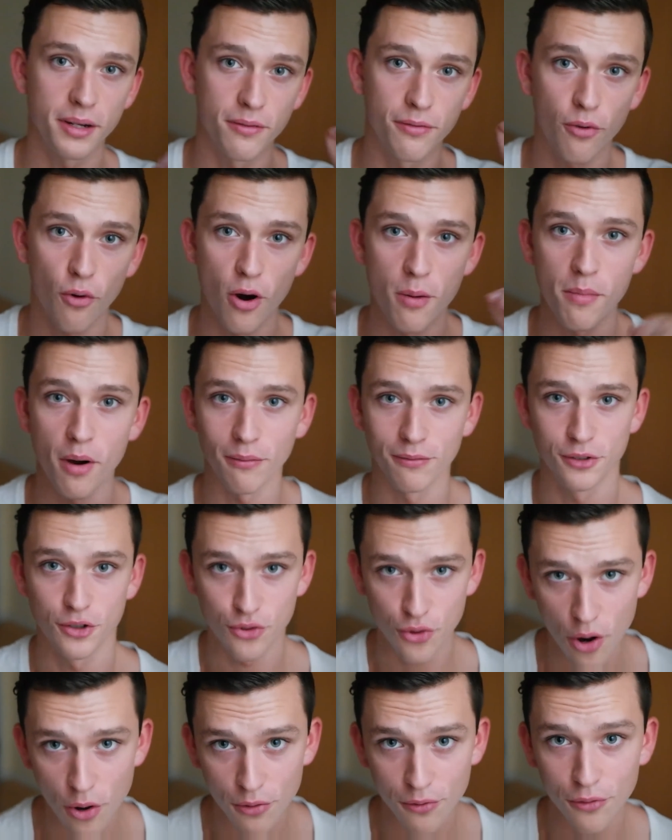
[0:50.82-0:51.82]
in form of
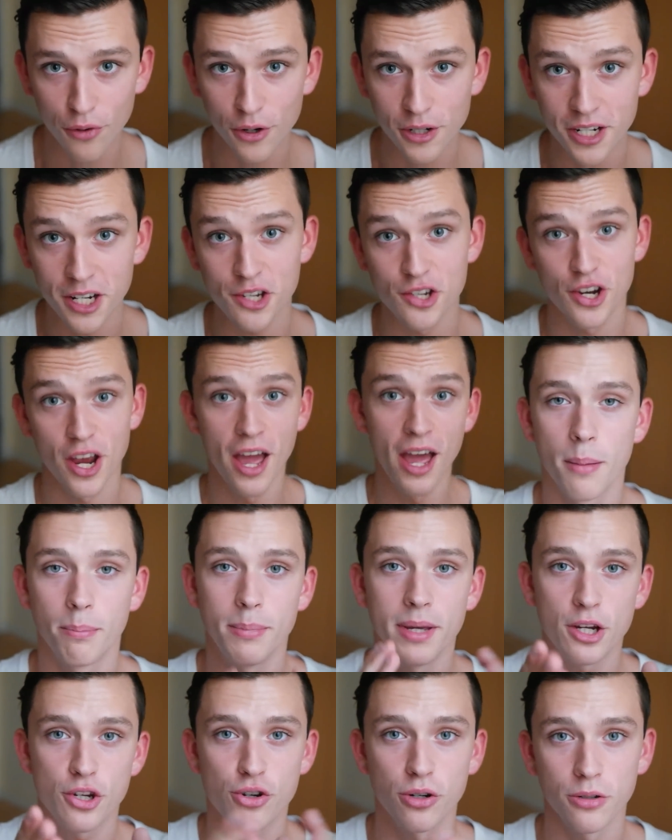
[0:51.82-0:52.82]
drone footage.
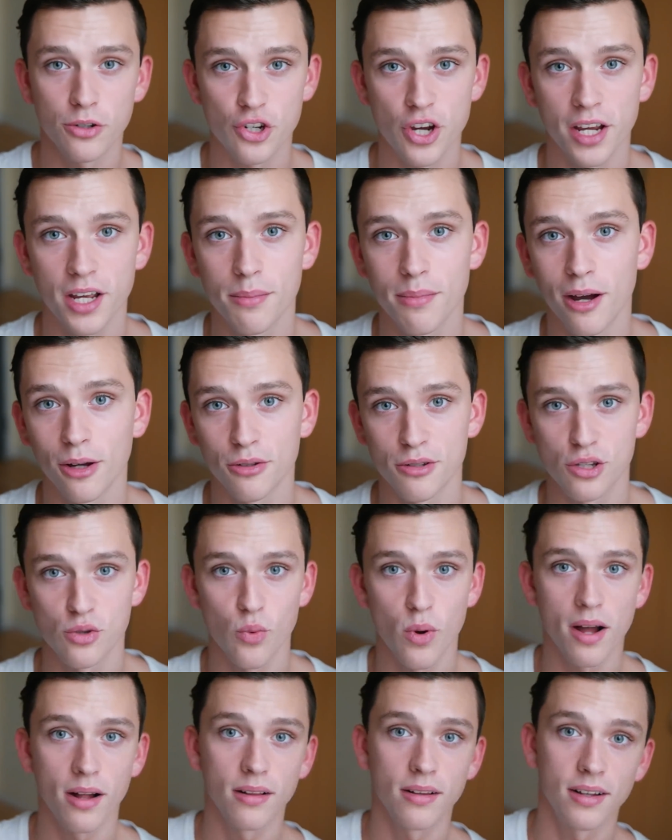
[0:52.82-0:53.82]
Make sure to check him out as
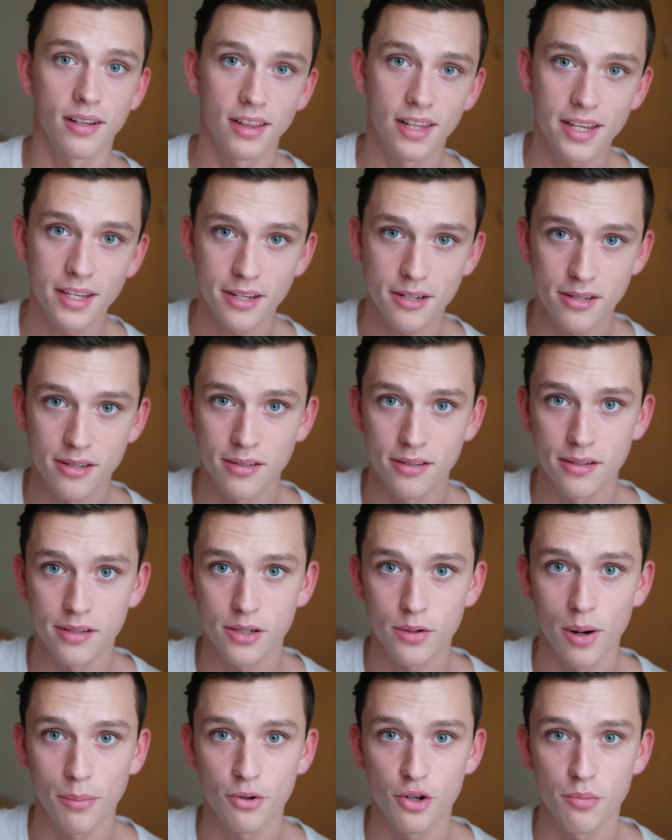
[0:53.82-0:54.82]
well. A link is in the
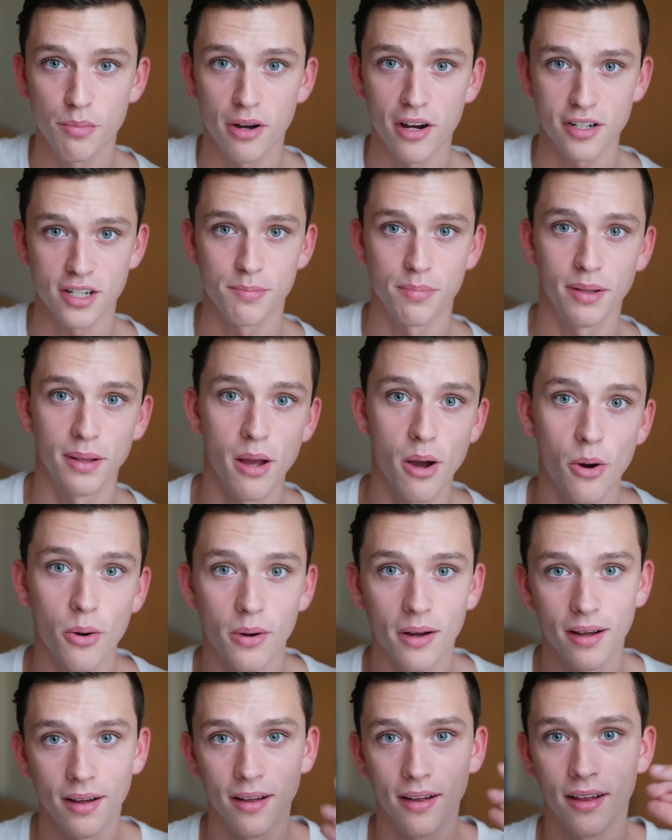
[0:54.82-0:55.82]
description box
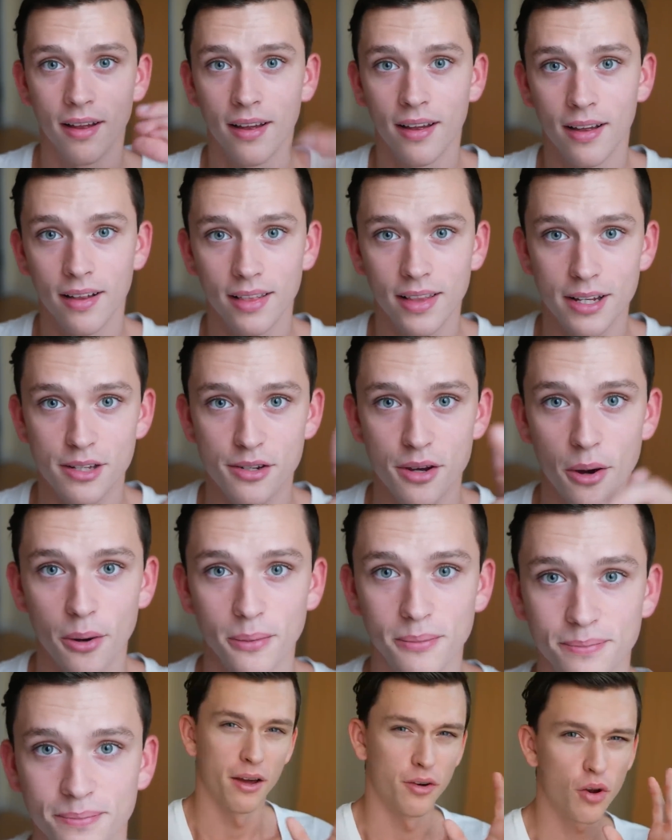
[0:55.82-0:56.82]
below. Let's go.
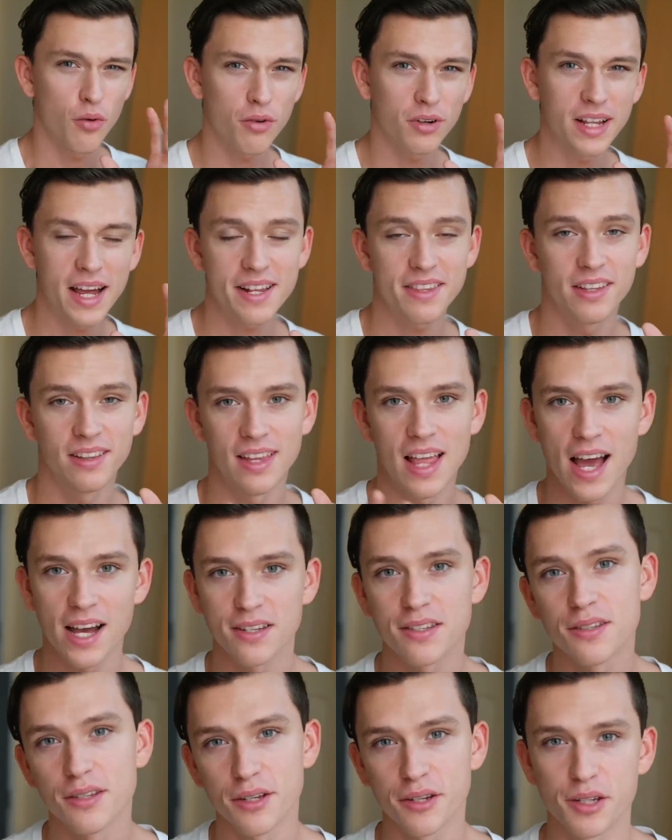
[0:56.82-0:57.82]
And over like the
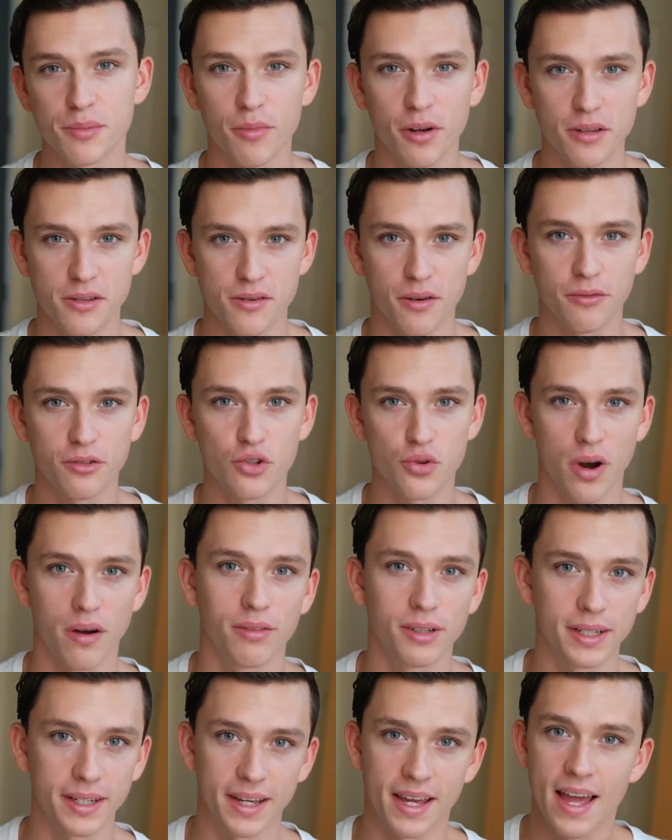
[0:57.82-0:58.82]
last 6 months of
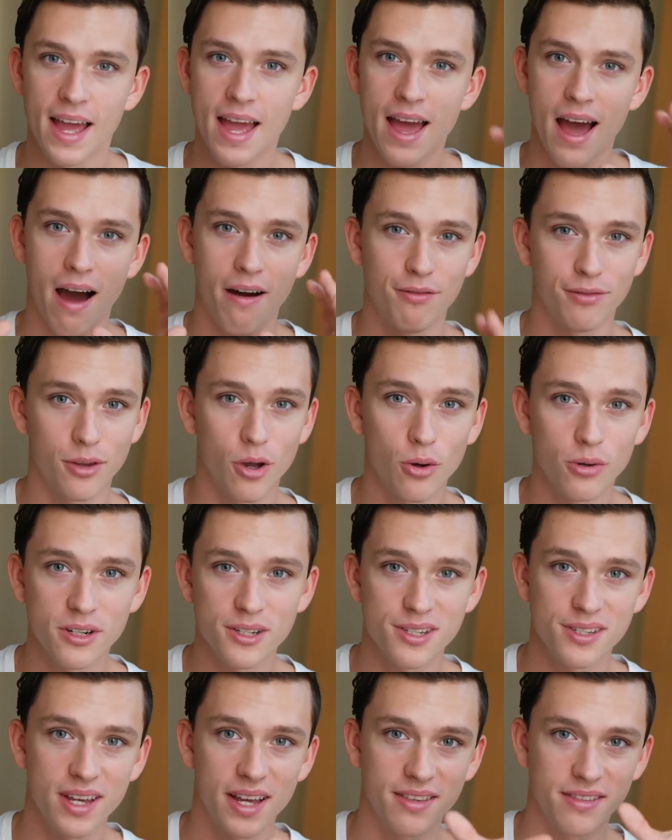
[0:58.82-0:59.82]
traveling, I've
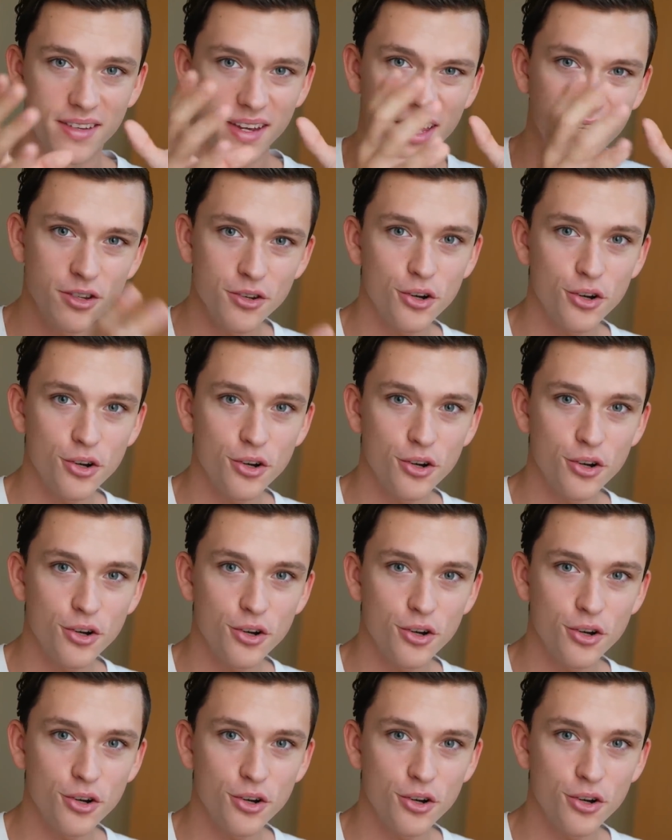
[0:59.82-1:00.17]
noticed that in